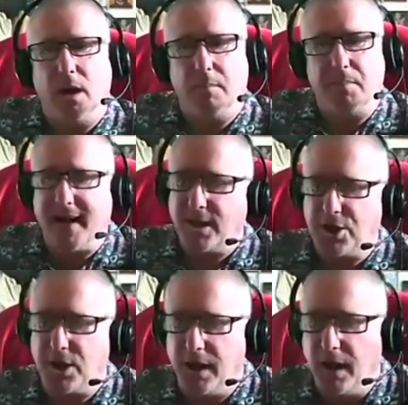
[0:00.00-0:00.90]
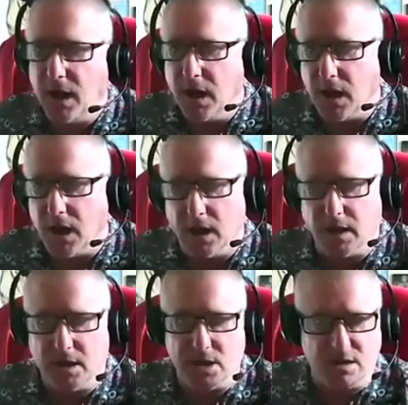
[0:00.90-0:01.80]
But actually, and
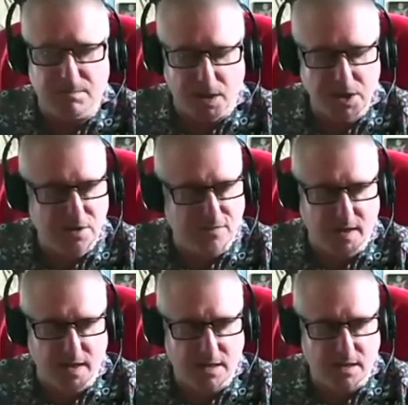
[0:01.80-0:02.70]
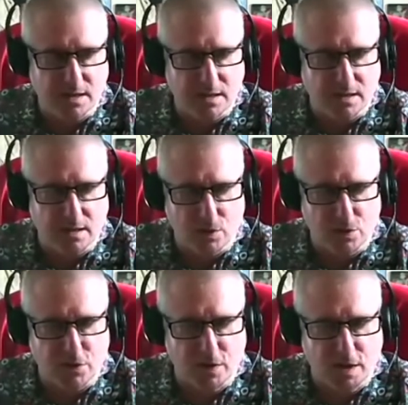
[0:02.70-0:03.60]
this is BuzzFeed, not
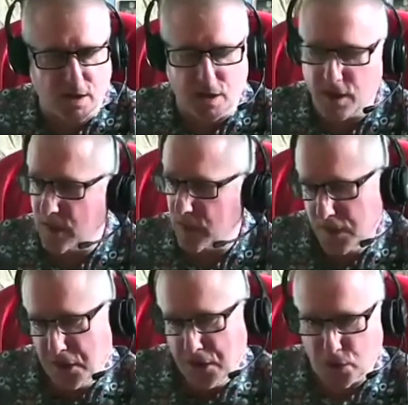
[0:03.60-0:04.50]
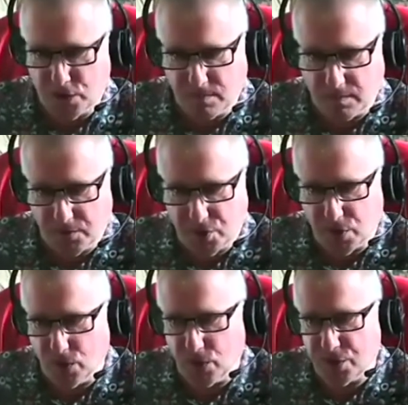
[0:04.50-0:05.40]
some
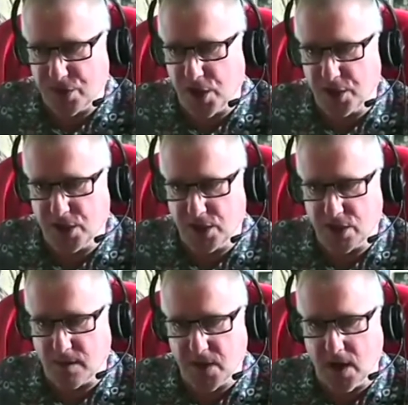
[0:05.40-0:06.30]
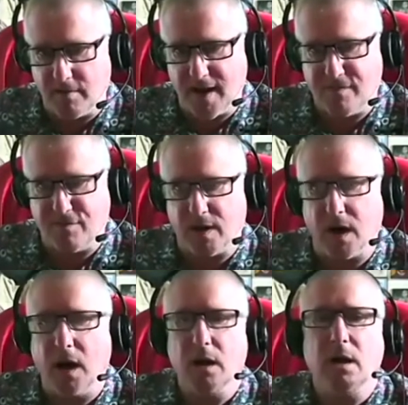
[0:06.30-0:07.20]
obscure site in sub-Saharan
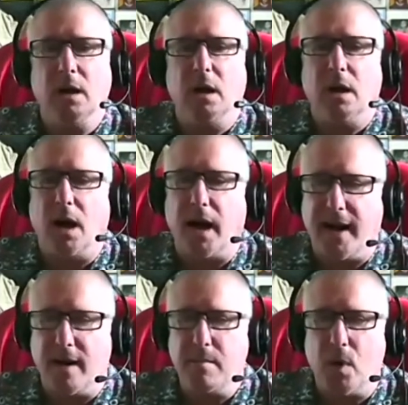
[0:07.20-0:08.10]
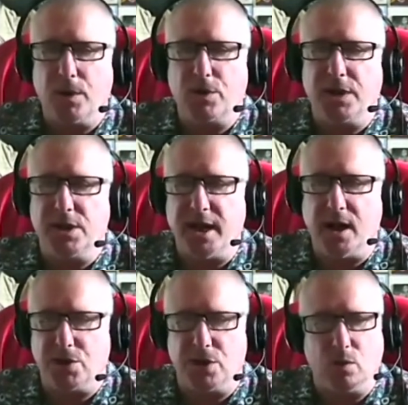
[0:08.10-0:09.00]
Africa, our monitoring
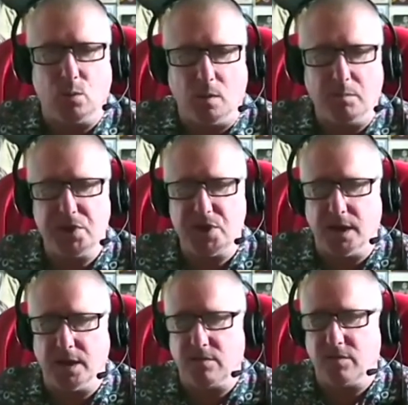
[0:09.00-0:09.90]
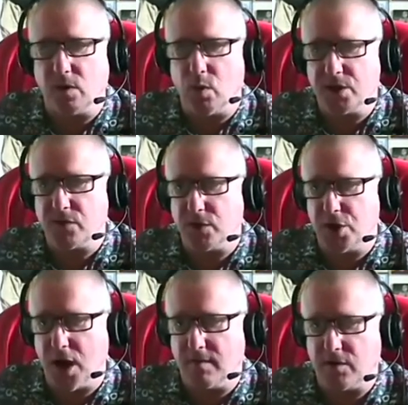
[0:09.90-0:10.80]
tells us that 1% of requests for
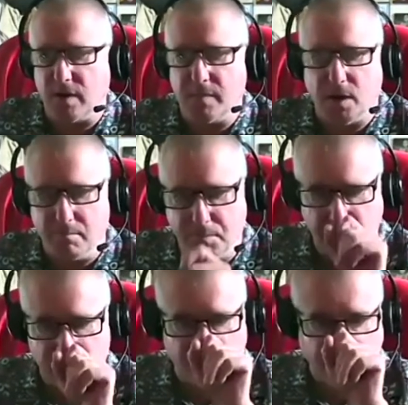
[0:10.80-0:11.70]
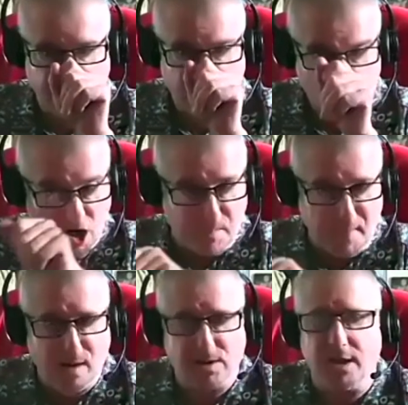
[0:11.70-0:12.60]
JavaScript on BuzzFeed time
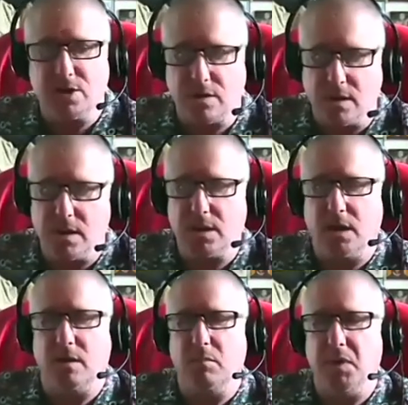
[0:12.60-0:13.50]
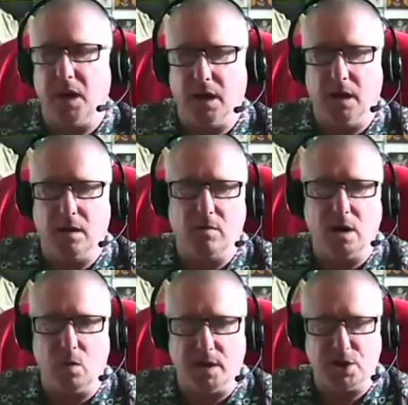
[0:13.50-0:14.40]
out. That's 13 million
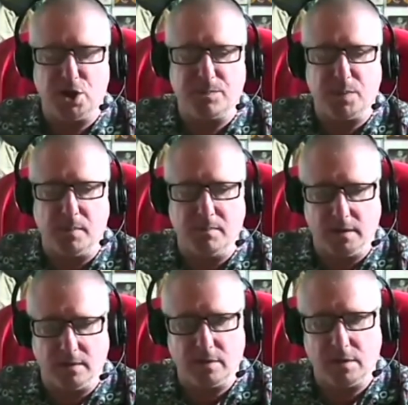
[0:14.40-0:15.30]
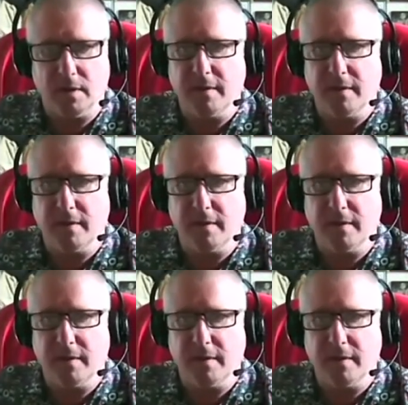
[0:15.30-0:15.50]
requests per month.